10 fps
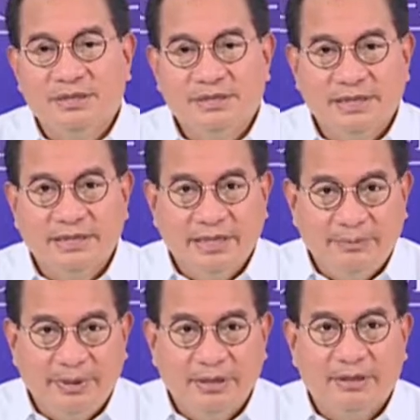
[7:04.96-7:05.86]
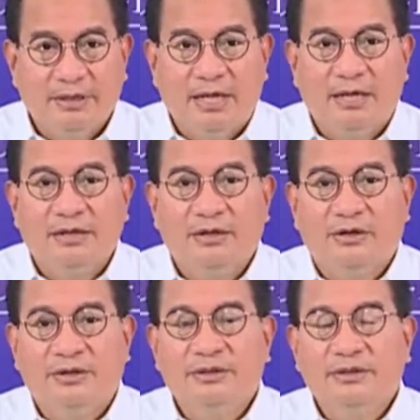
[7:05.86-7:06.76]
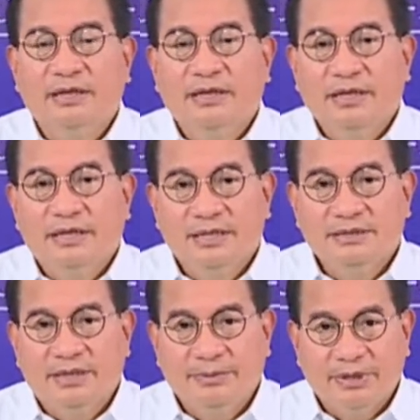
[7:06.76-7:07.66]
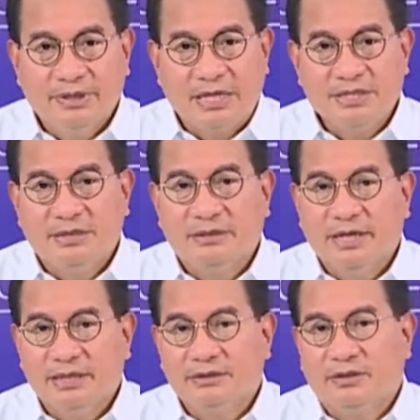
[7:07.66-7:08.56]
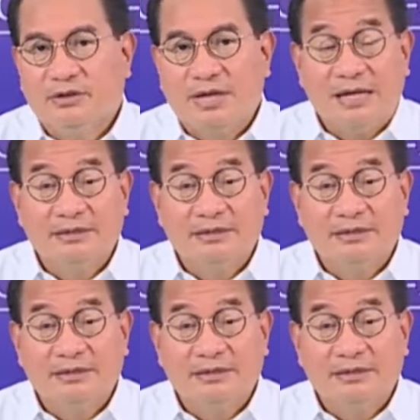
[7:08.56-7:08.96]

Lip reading: we are still keeping an eye on is reproduction rate, or